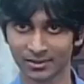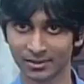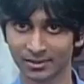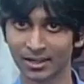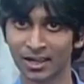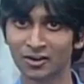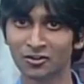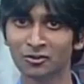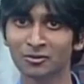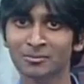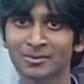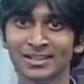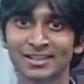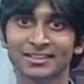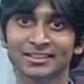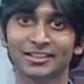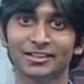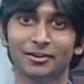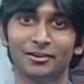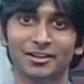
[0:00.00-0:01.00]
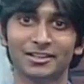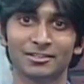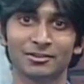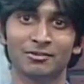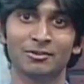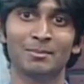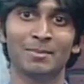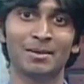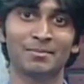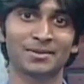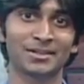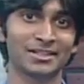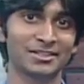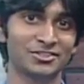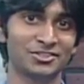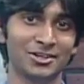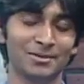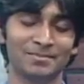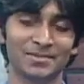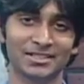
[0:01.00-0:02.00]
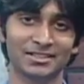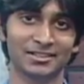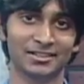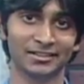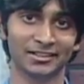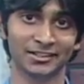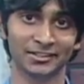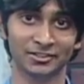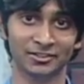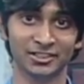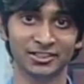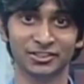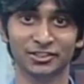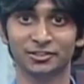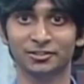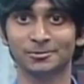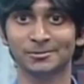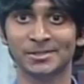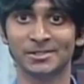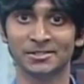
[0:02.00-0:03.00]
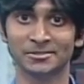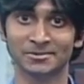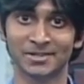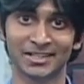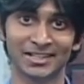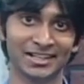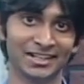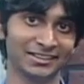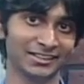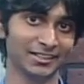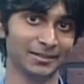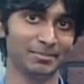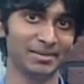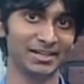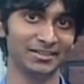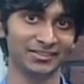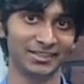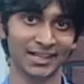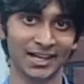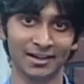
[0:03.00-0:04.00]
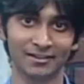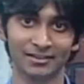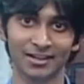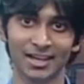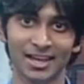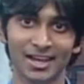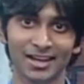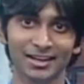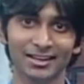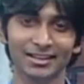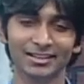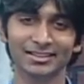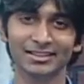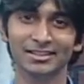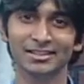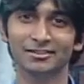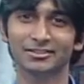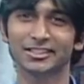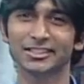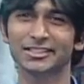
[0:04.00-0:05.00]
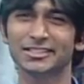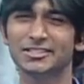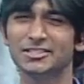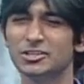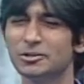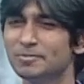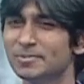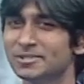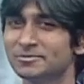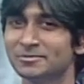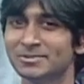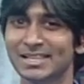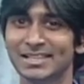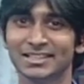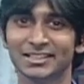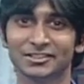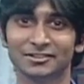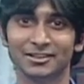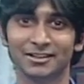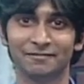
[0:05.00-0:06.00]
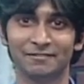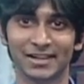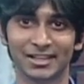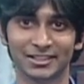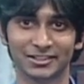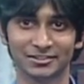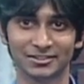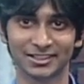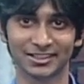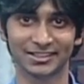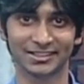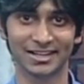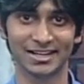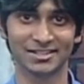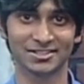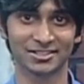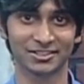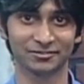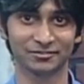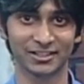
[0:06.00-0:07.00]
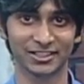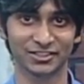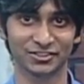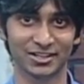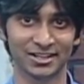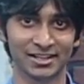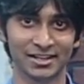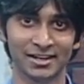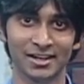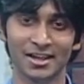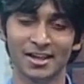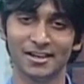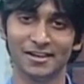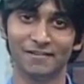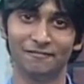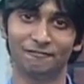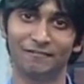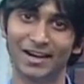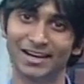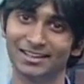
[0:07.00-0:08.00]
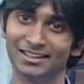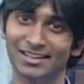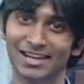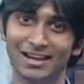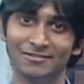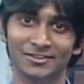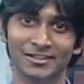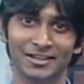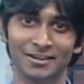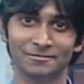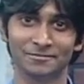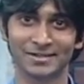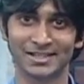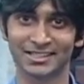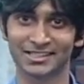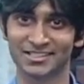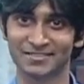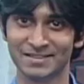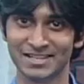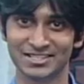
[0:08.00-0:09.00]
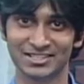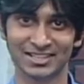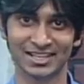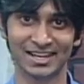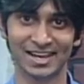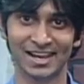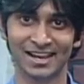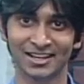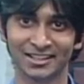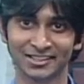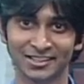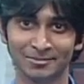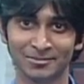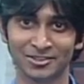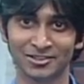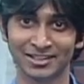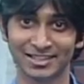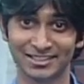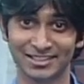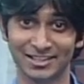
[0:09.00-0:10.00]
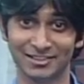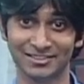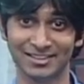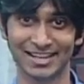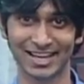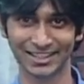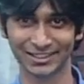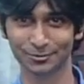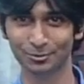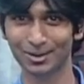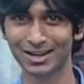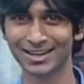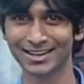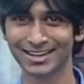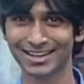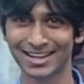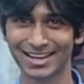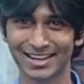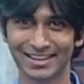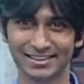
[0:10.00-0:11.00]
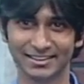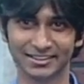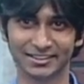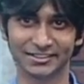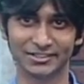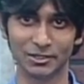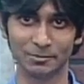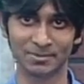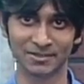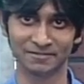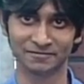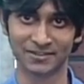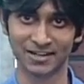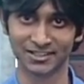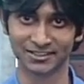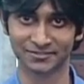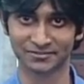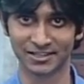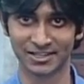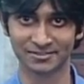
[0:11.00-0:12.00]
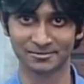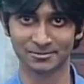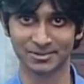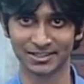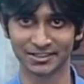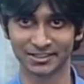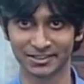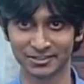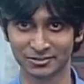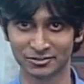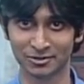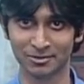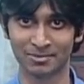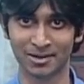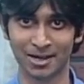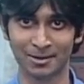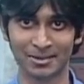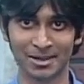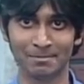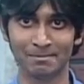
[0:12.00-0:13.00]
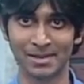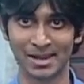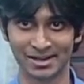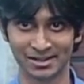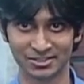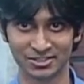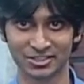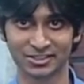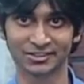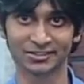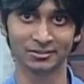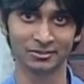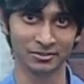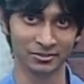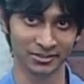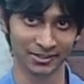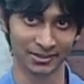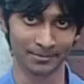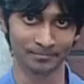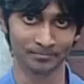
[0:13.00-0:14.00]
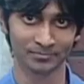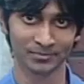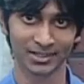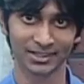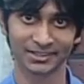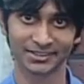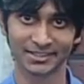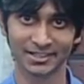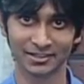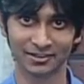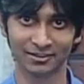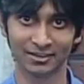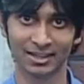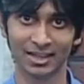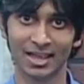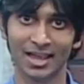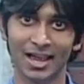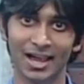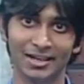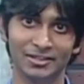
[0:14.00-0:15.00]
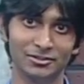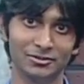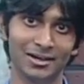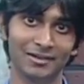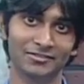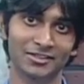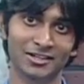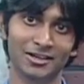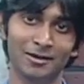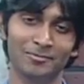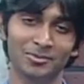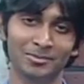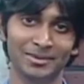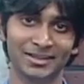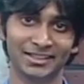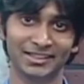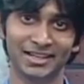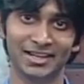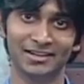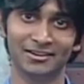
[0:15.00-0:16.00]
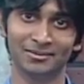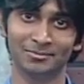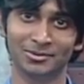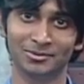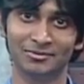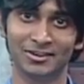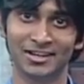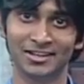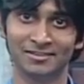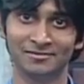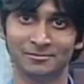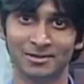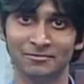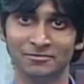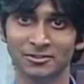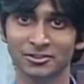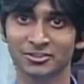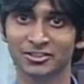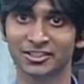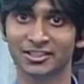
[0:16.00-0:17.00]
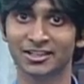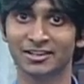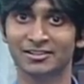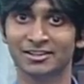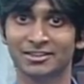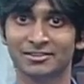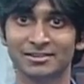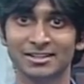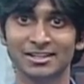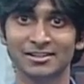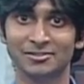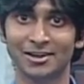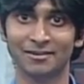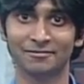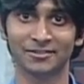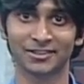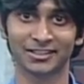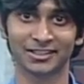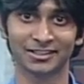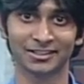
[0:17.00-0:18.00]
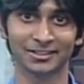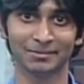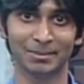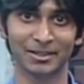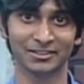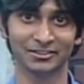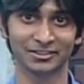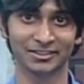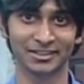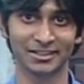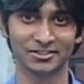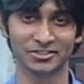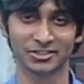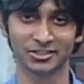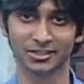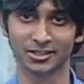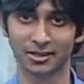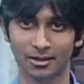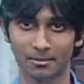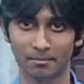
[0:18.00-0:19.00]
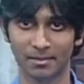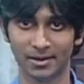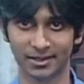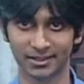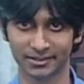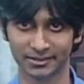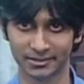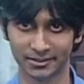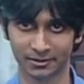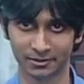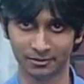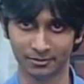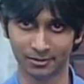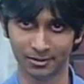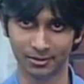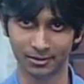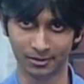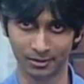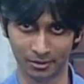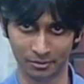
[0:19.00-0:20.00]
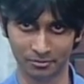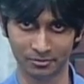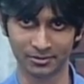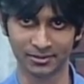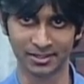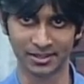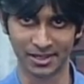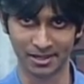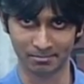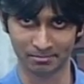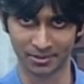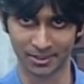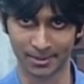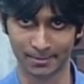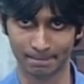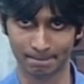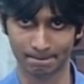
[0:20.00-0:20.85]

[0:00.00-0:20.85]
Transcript: Not only is it hard to remember to jump into the star circle when you're running at the speed of sound, collecting those stupid rings to advance through the stage is frustrating. You finally have enough rings to reach the Chaos Emerald until, guess what? Your stupid fox friend runs into a bomb and manages to lose them. Still, I do have to compliment Sega on providing revolutionary 3D graphics in the special stages, but I still loathe the gameplay.